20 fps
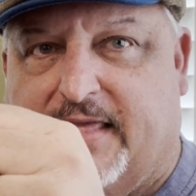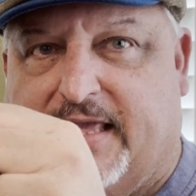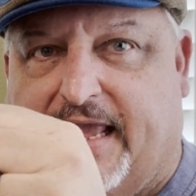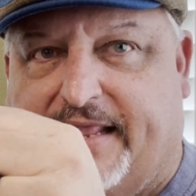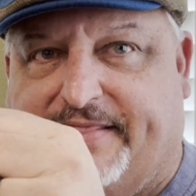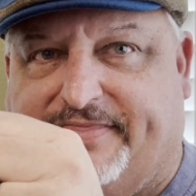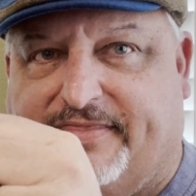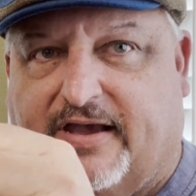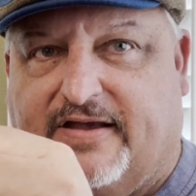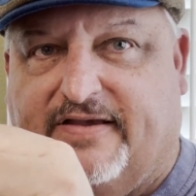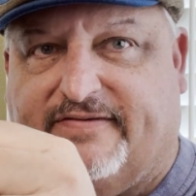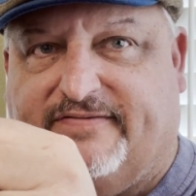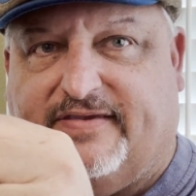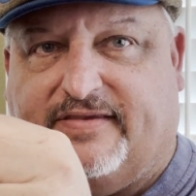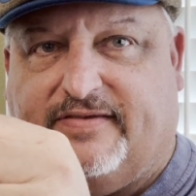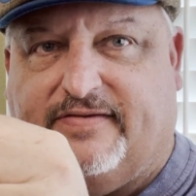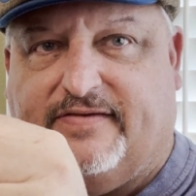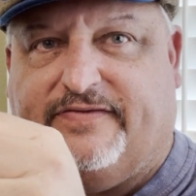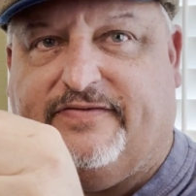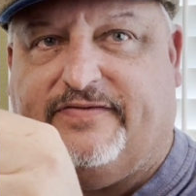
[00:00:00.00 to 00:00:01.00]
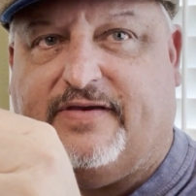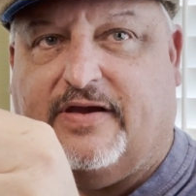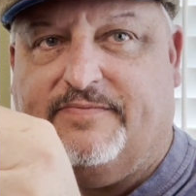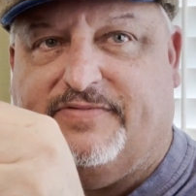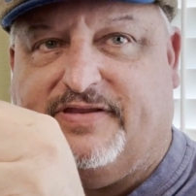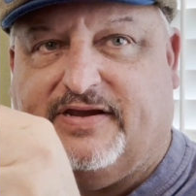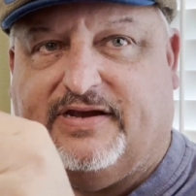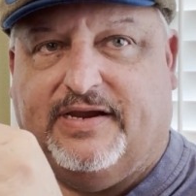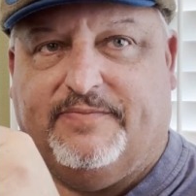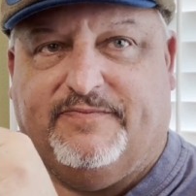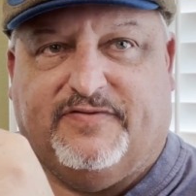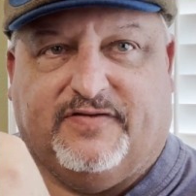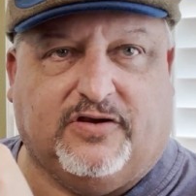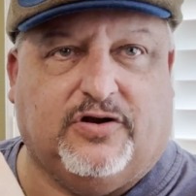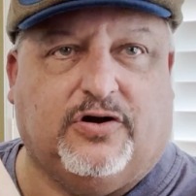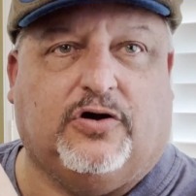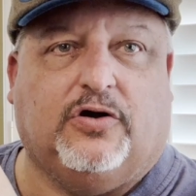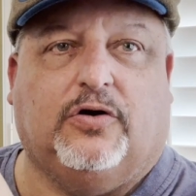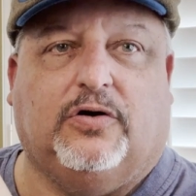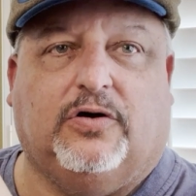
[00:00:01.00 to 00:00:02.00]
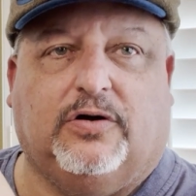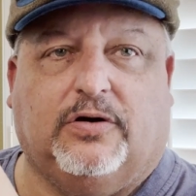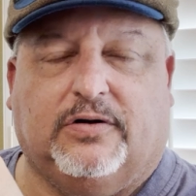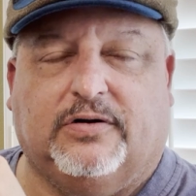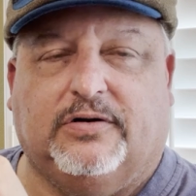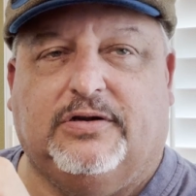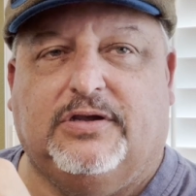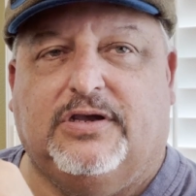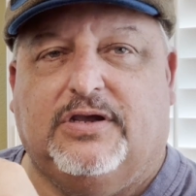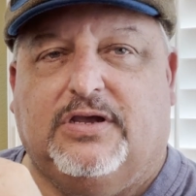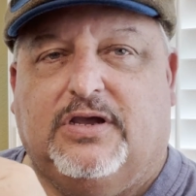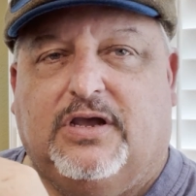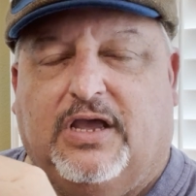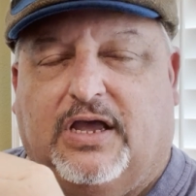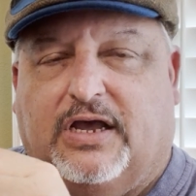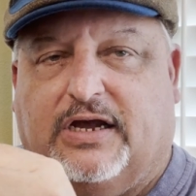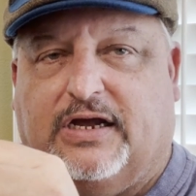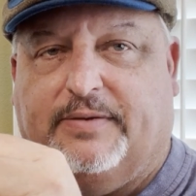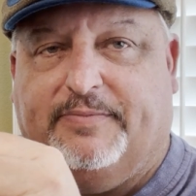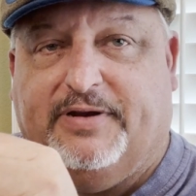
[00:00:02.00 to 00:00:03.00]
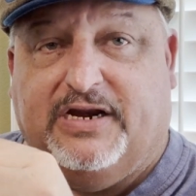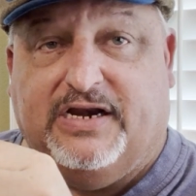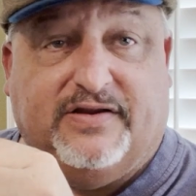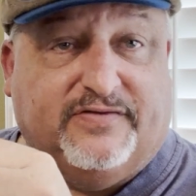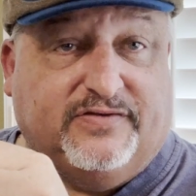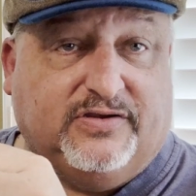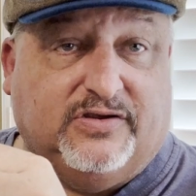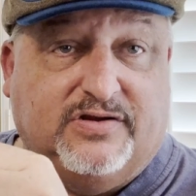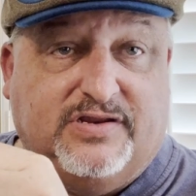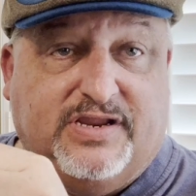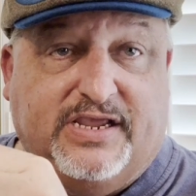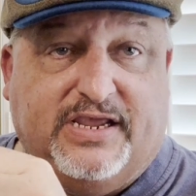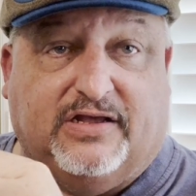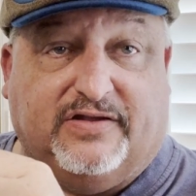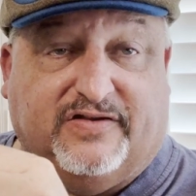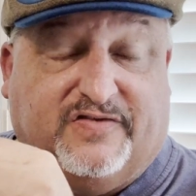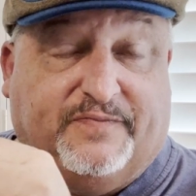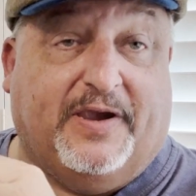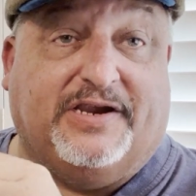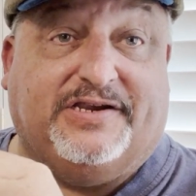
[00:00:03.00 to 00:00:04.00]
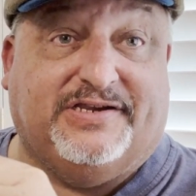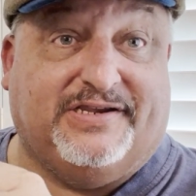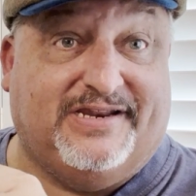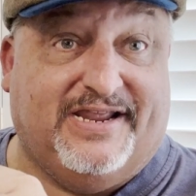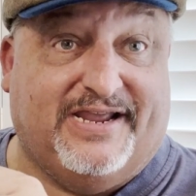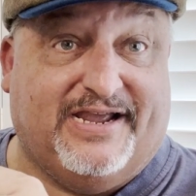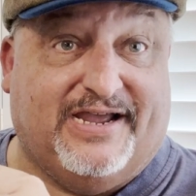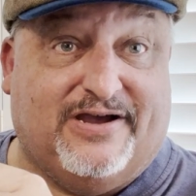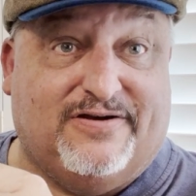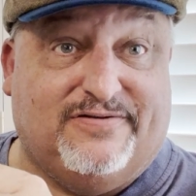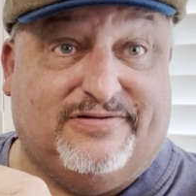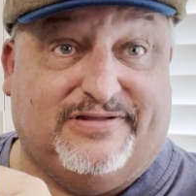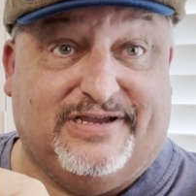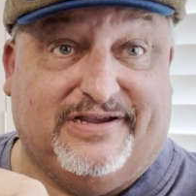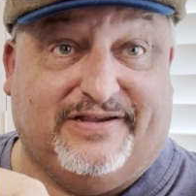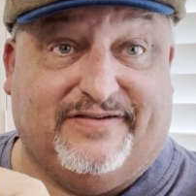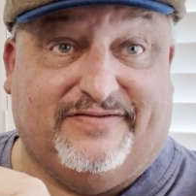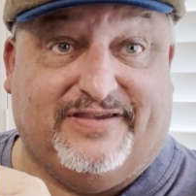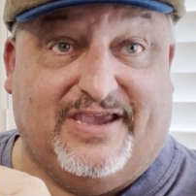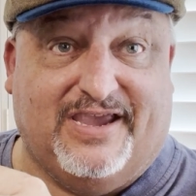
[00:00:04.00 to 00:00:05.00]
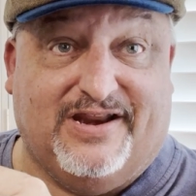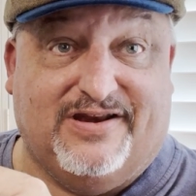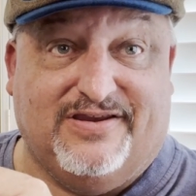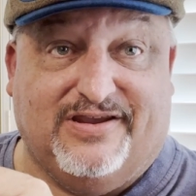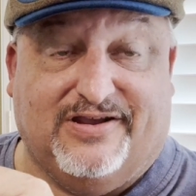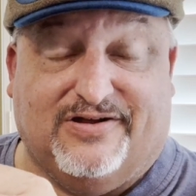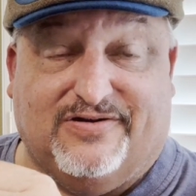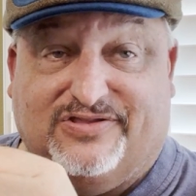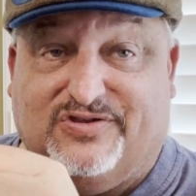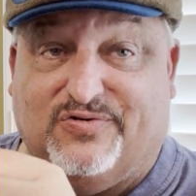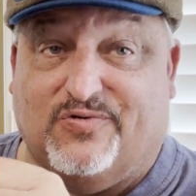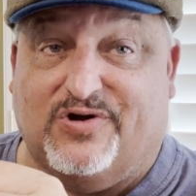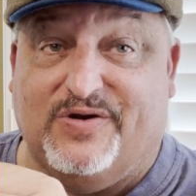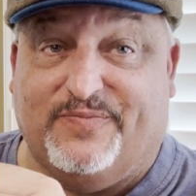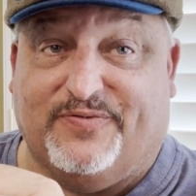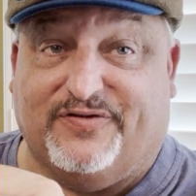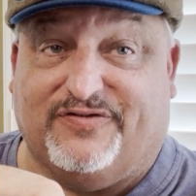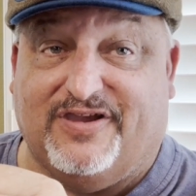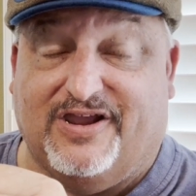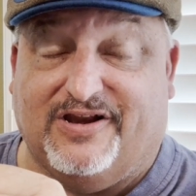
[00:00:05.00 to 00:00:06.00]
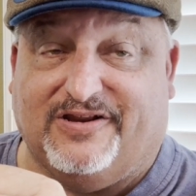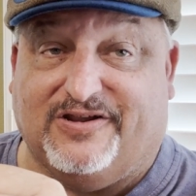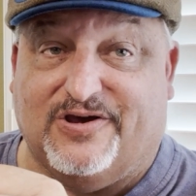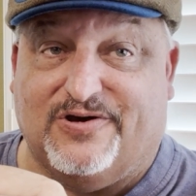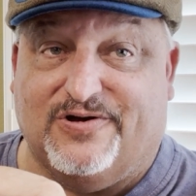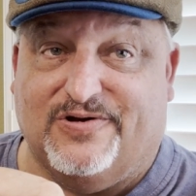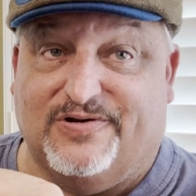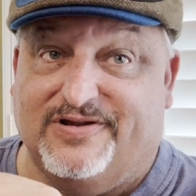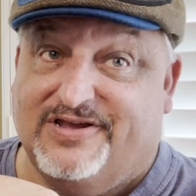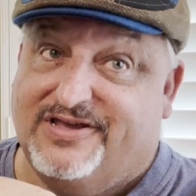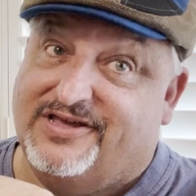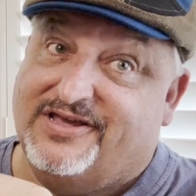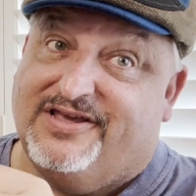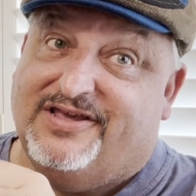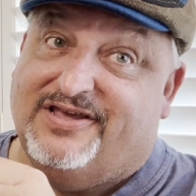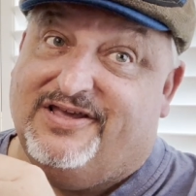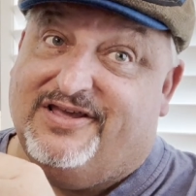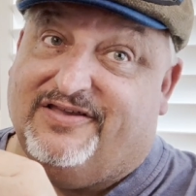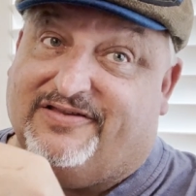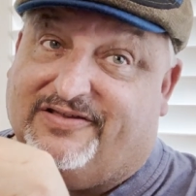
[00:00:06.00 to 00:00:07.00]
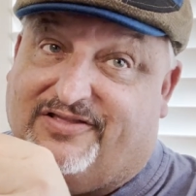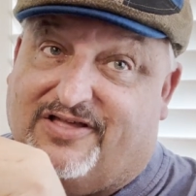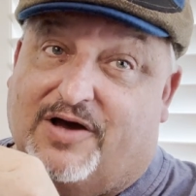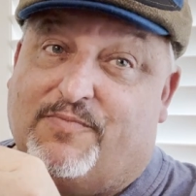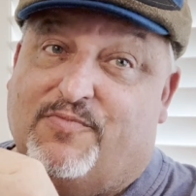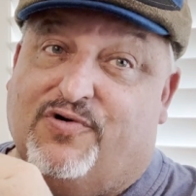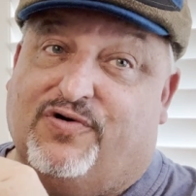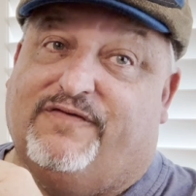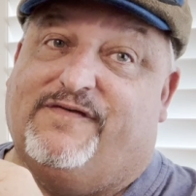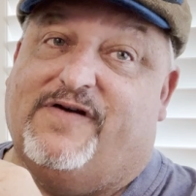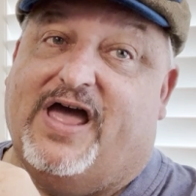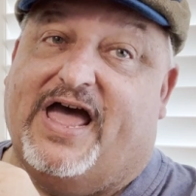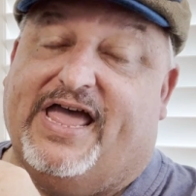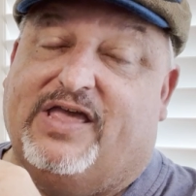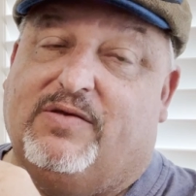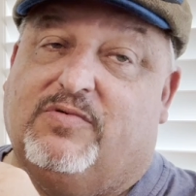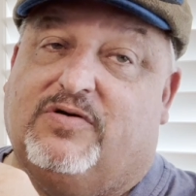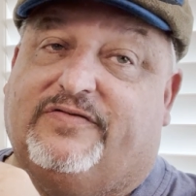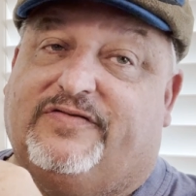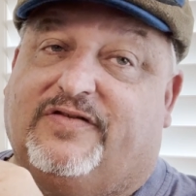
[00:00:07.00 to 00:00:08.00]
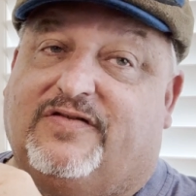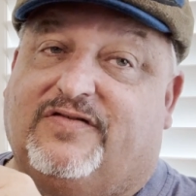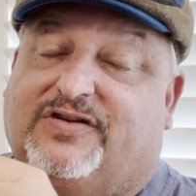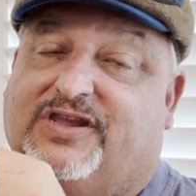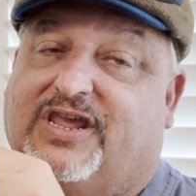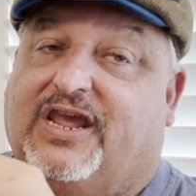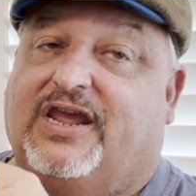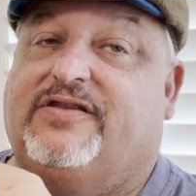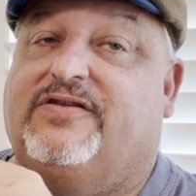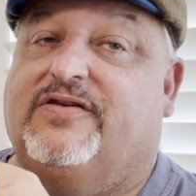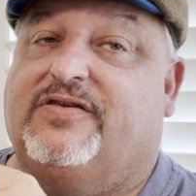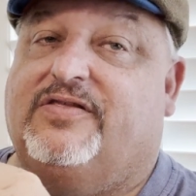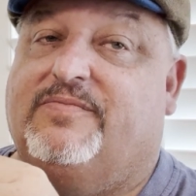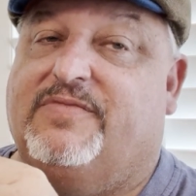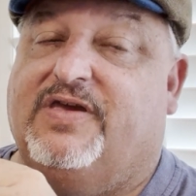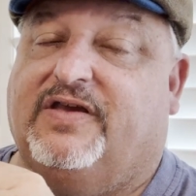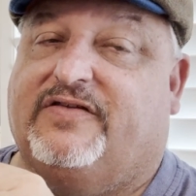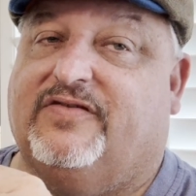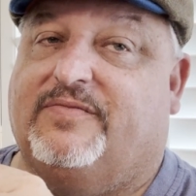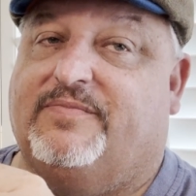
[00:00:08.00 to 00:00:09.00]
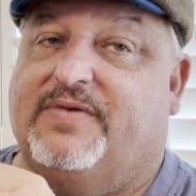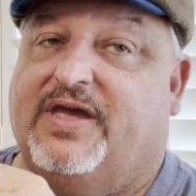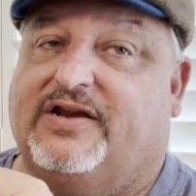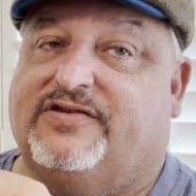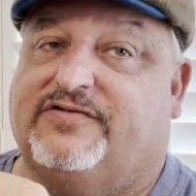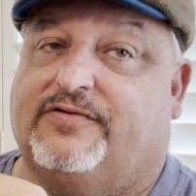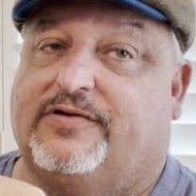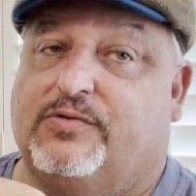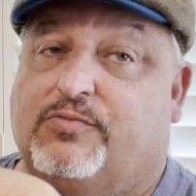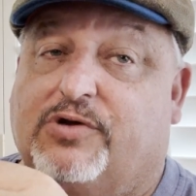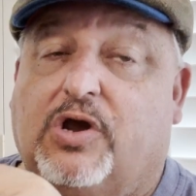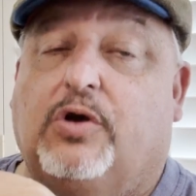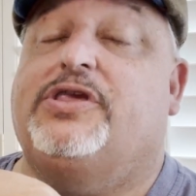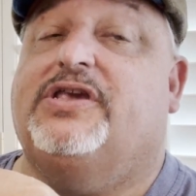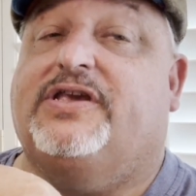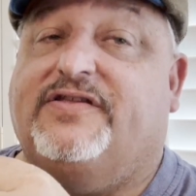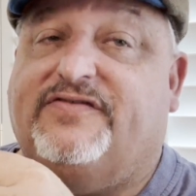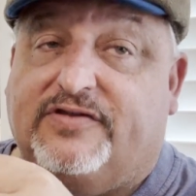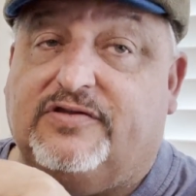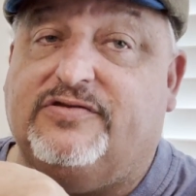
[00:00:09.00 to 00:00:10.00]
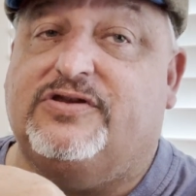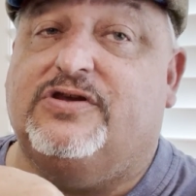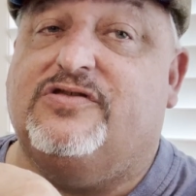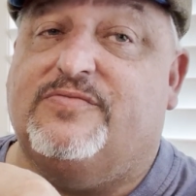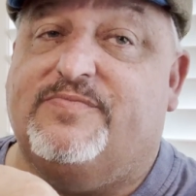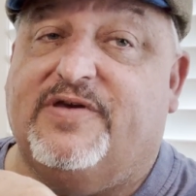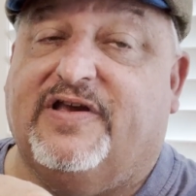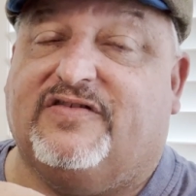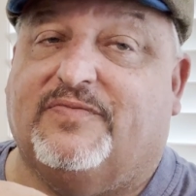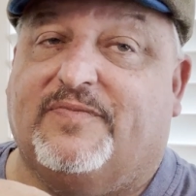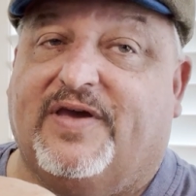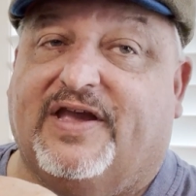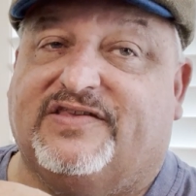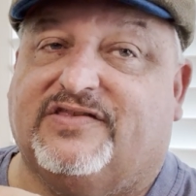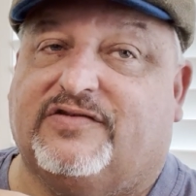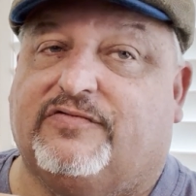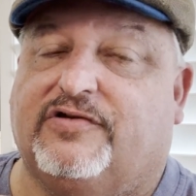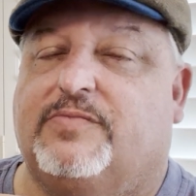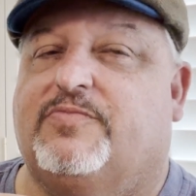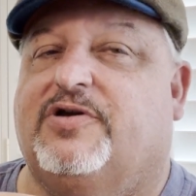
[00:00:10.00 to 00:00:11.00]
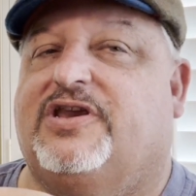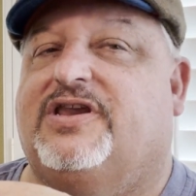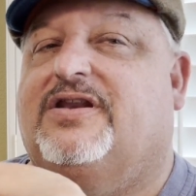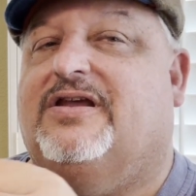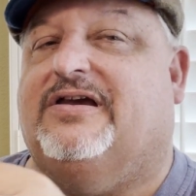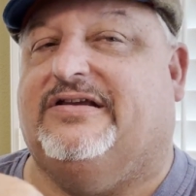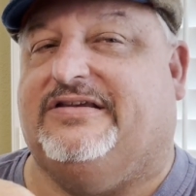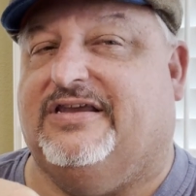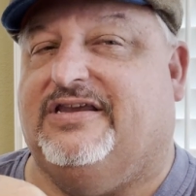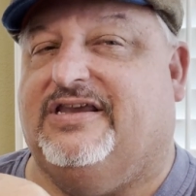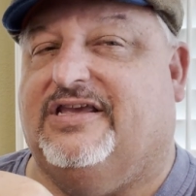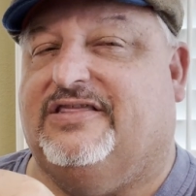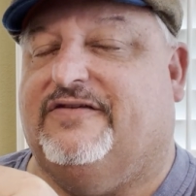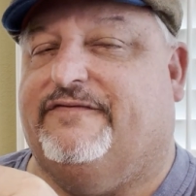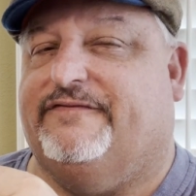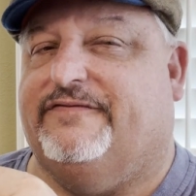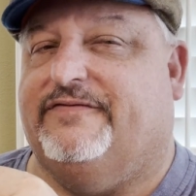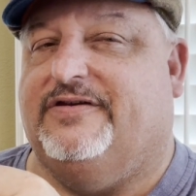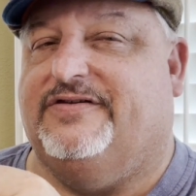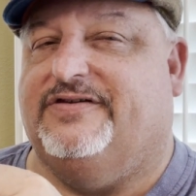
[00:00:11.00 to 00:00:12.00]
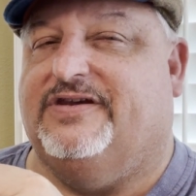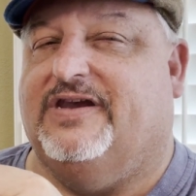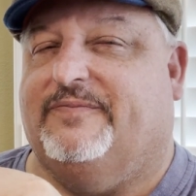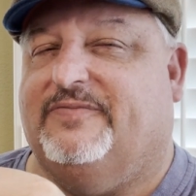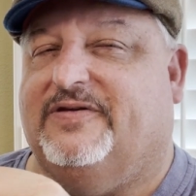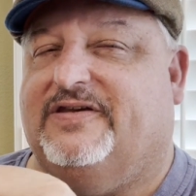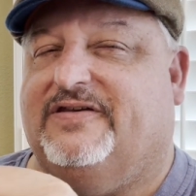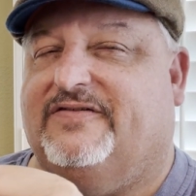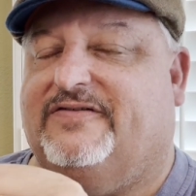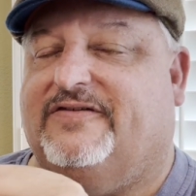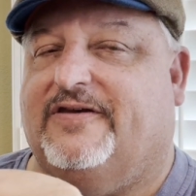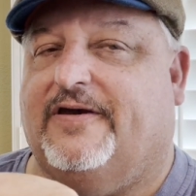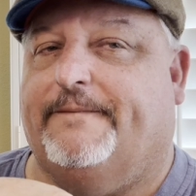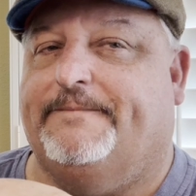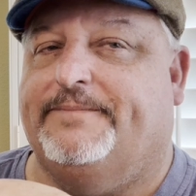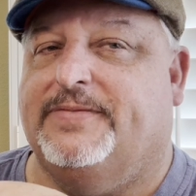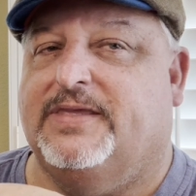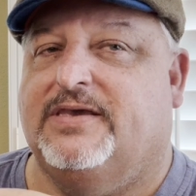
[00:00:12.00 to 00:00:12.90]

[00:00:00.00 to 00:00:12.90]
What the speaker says: it does sometimes occur. And it is a good deal, especially now. Like I said, you know, a 20% code is a lot more valuable since you can't do the mix and match 3. Well, you can still do the mix match 3, but you're not going to get the free shipping. So